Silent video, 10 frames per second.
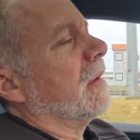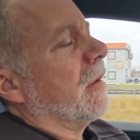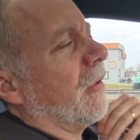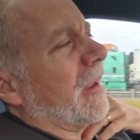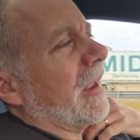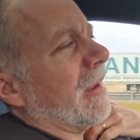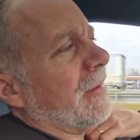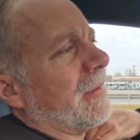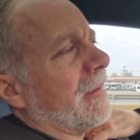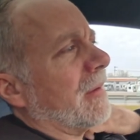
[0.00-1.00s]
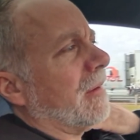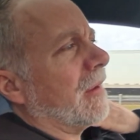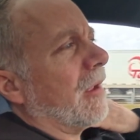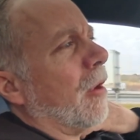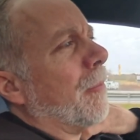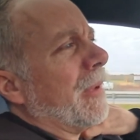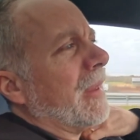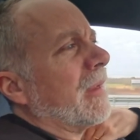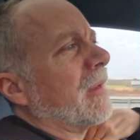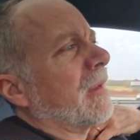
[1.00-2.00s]
Again, a
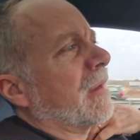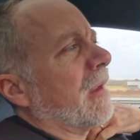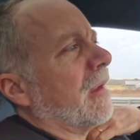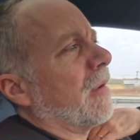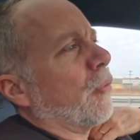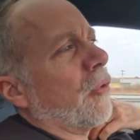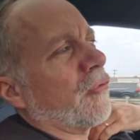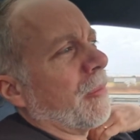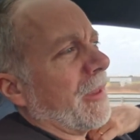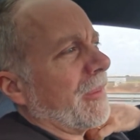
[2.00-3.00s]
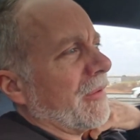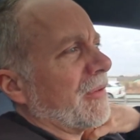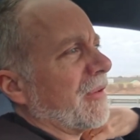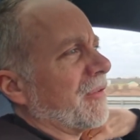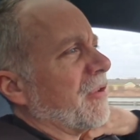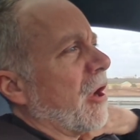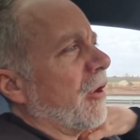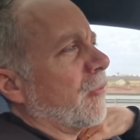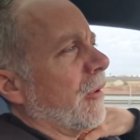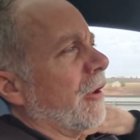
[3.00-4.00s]
big road trip like this is
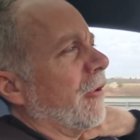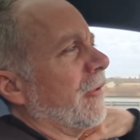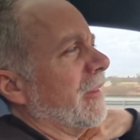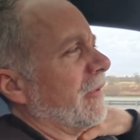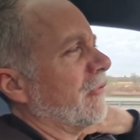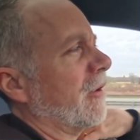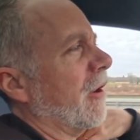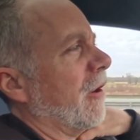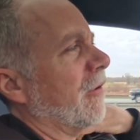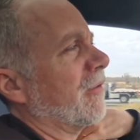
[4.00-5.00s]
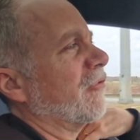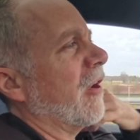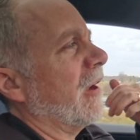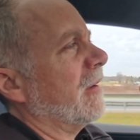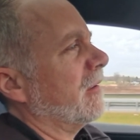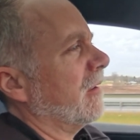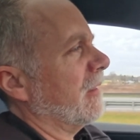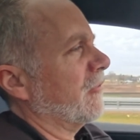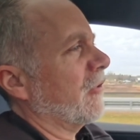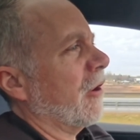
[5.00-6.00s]
not where electric cars shine.
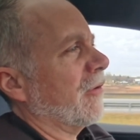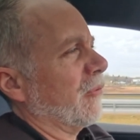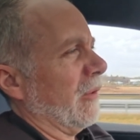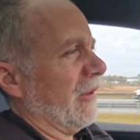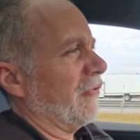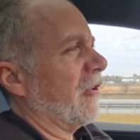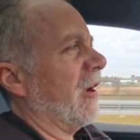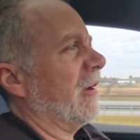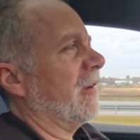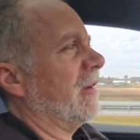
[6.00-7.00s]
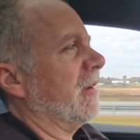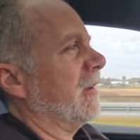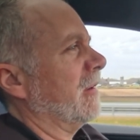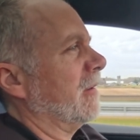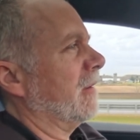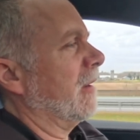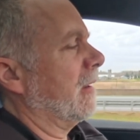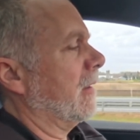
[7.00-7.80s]
Electric cars really shine in